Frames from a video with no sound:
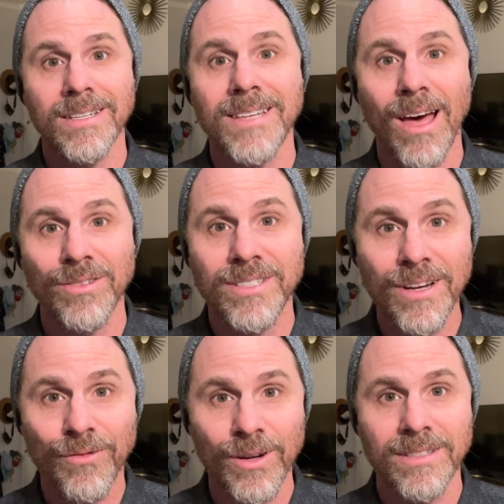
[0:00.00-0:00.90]
to sound
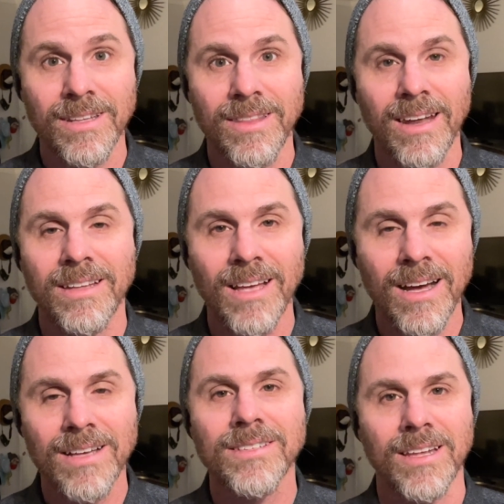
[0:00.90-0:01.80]
different than it
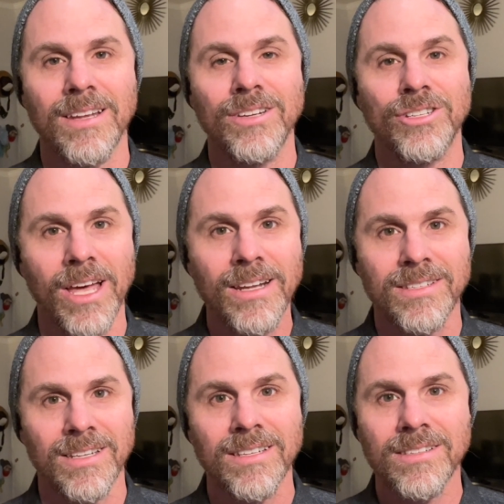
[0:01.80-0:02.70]
does in
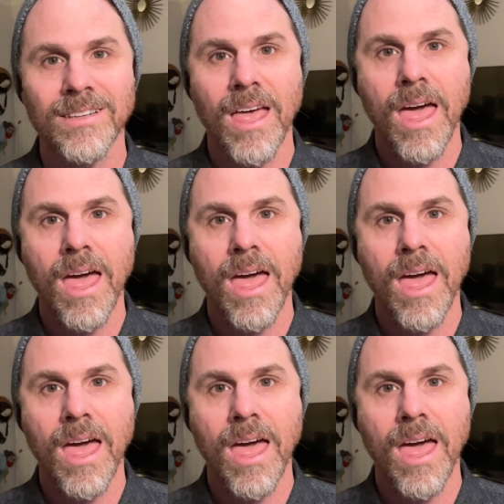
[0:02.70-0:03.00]
Genesis.